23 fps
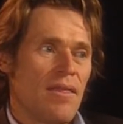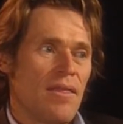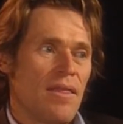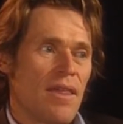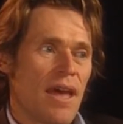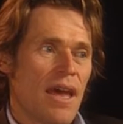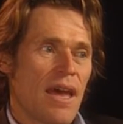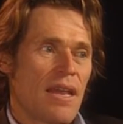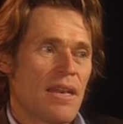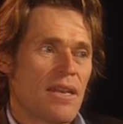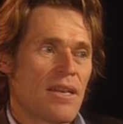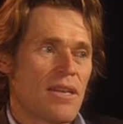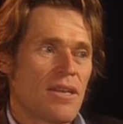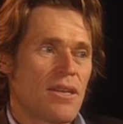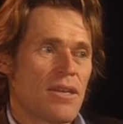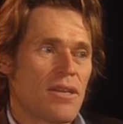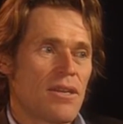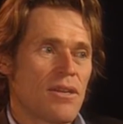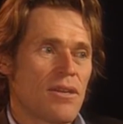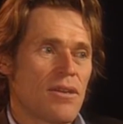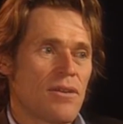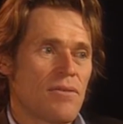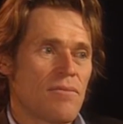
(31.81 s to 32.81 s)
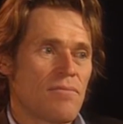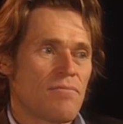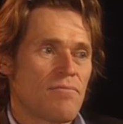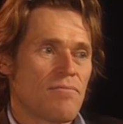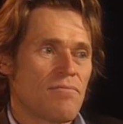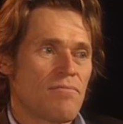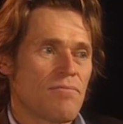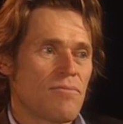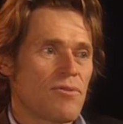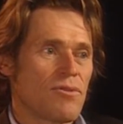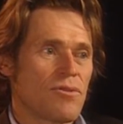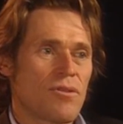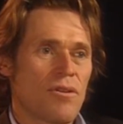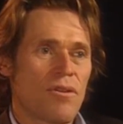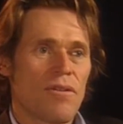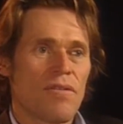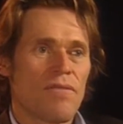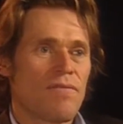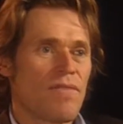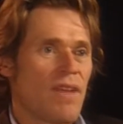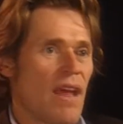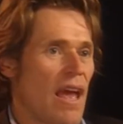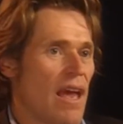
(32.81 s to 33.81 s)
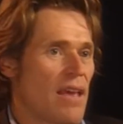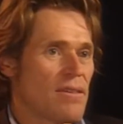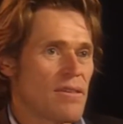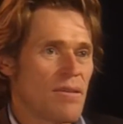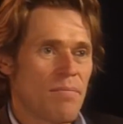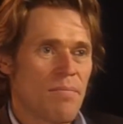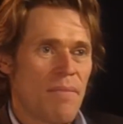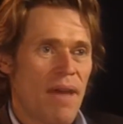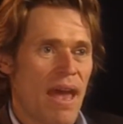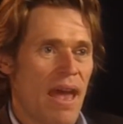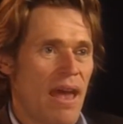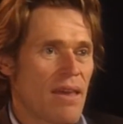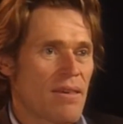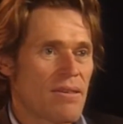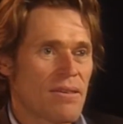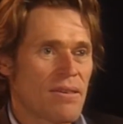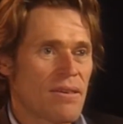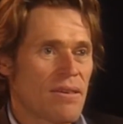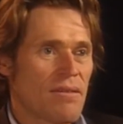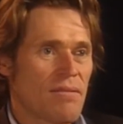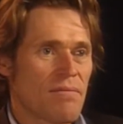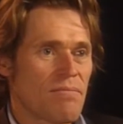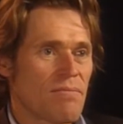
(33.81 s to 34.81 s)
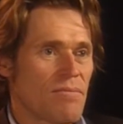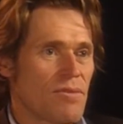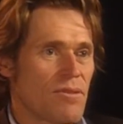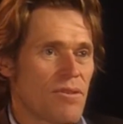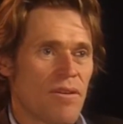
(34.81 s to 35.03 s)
that served as a mask,